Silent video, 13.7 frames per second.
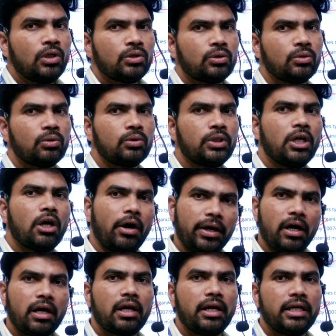So the
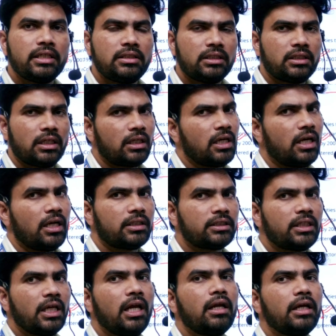unorganized sector,
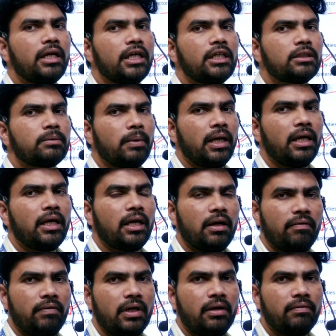still it is playing a
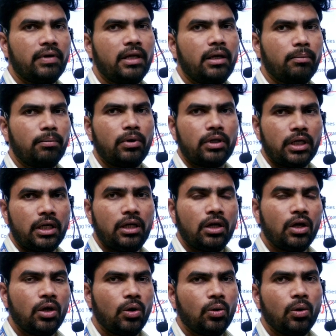very, very important
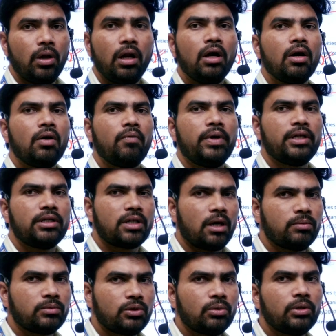role when it
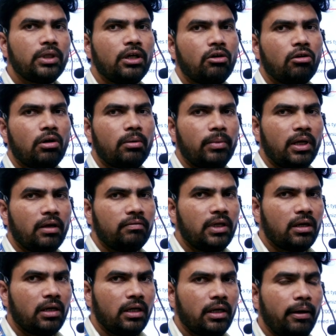comes to the economy of the
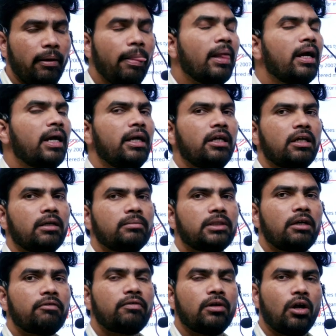country, in terms
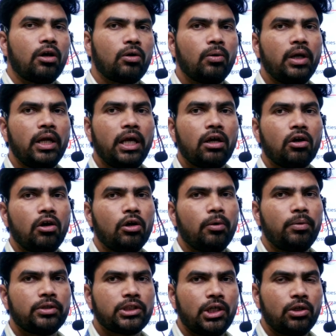of not only
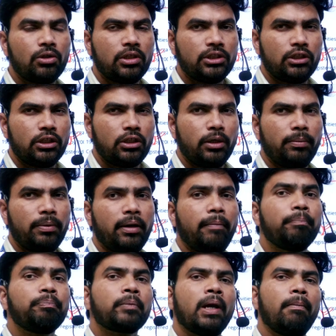contribution to the GDP,
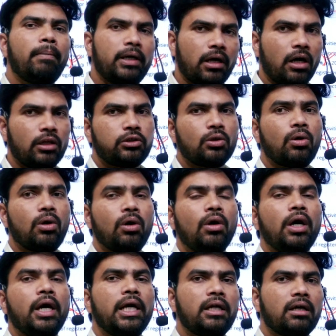but also
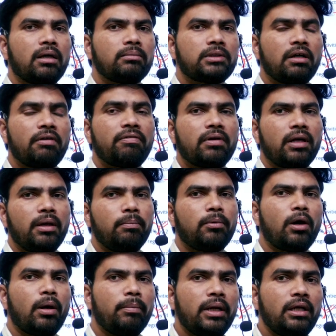in terms of
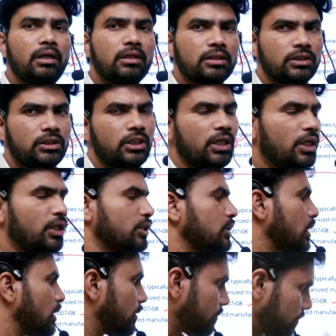employment generation,